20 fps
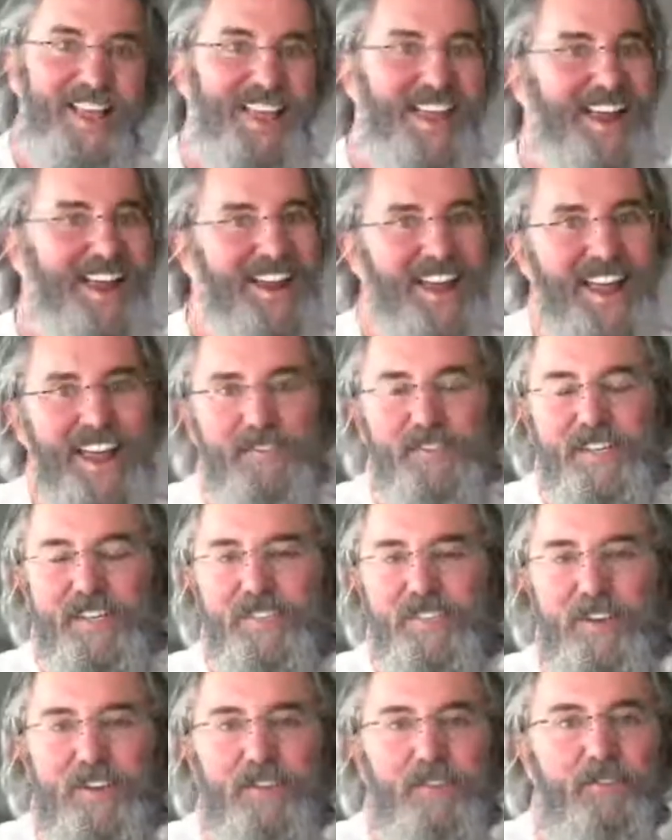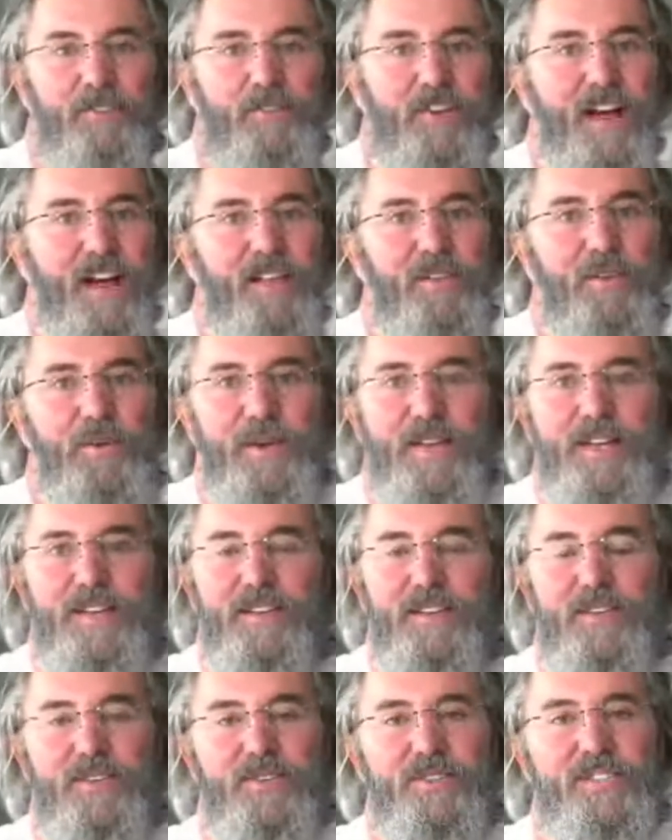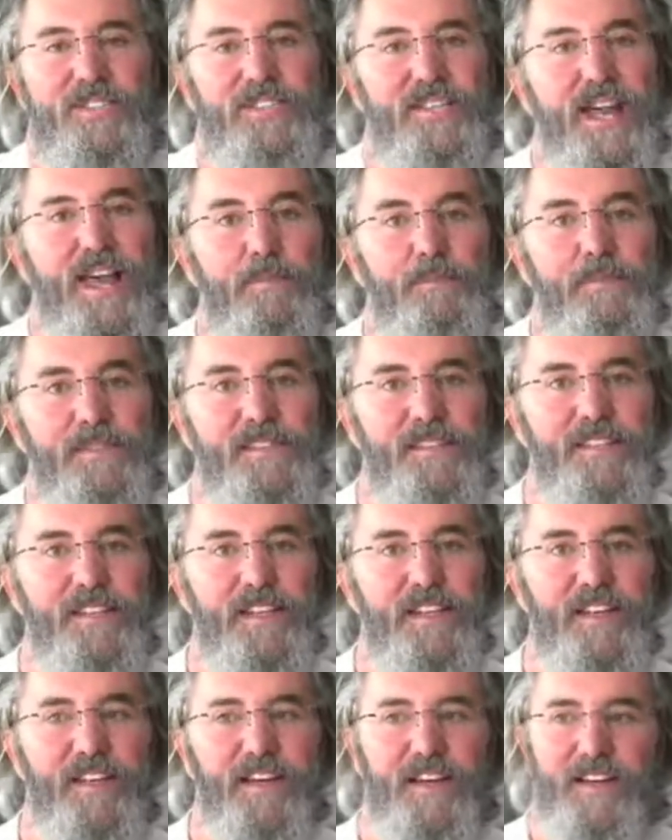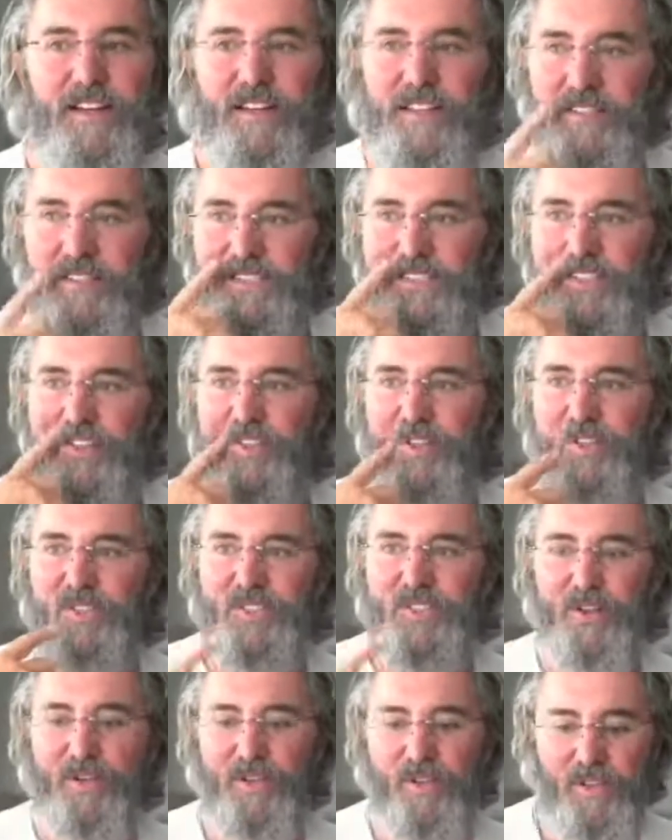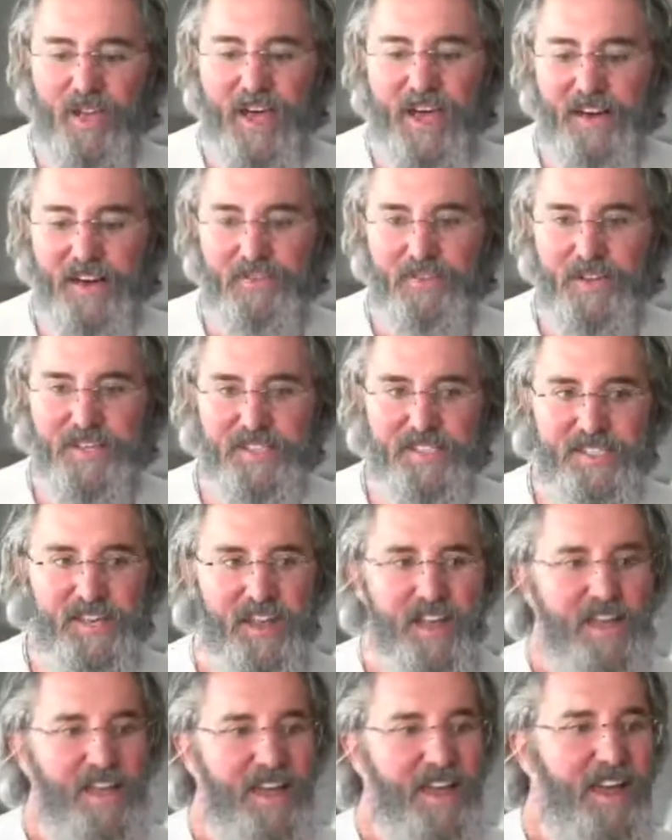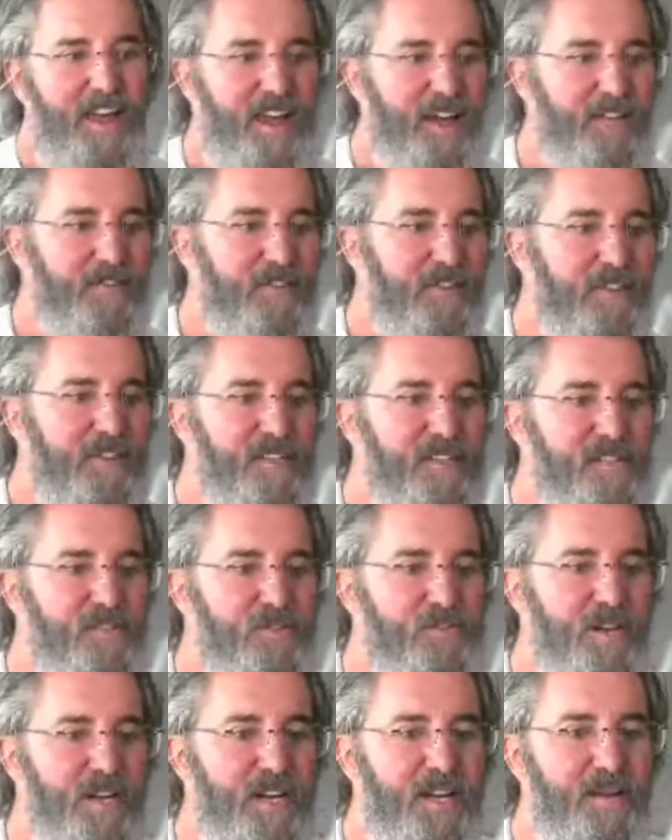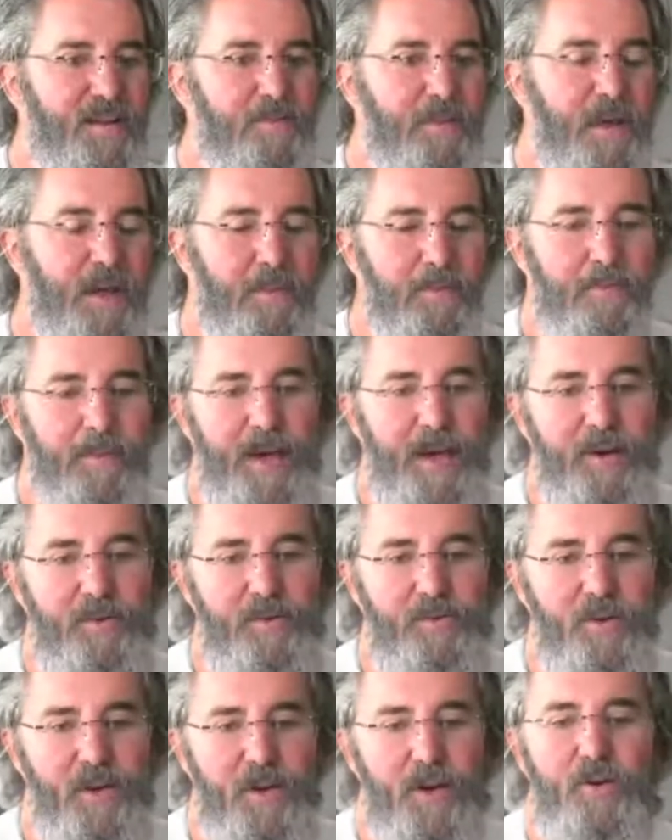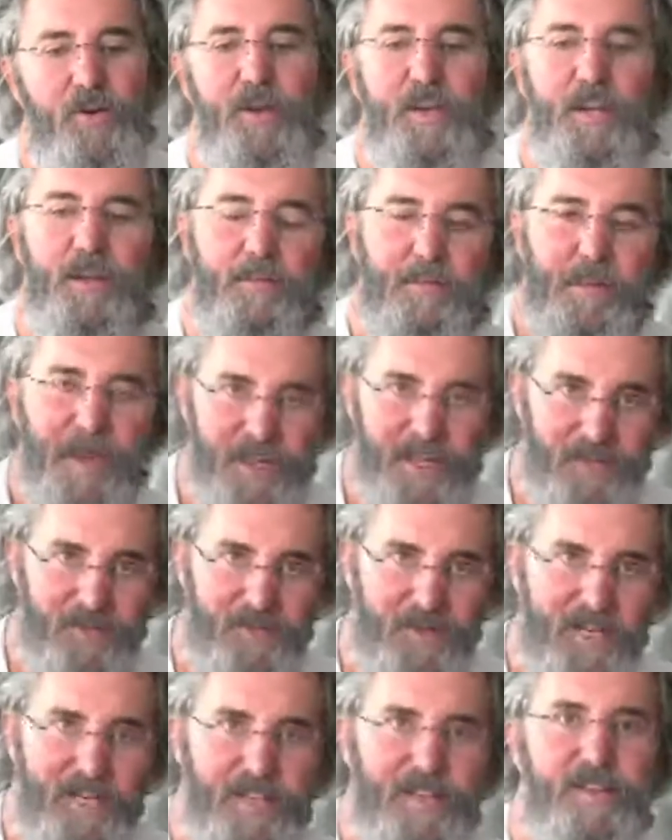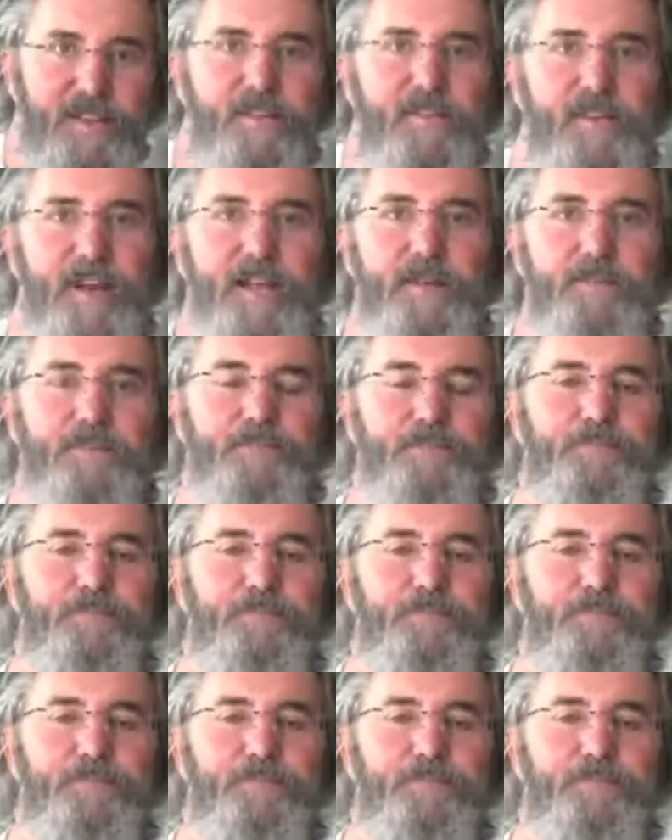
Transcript: and I have to start following those steps. So a lot of us have this dream about owning a bakery, right?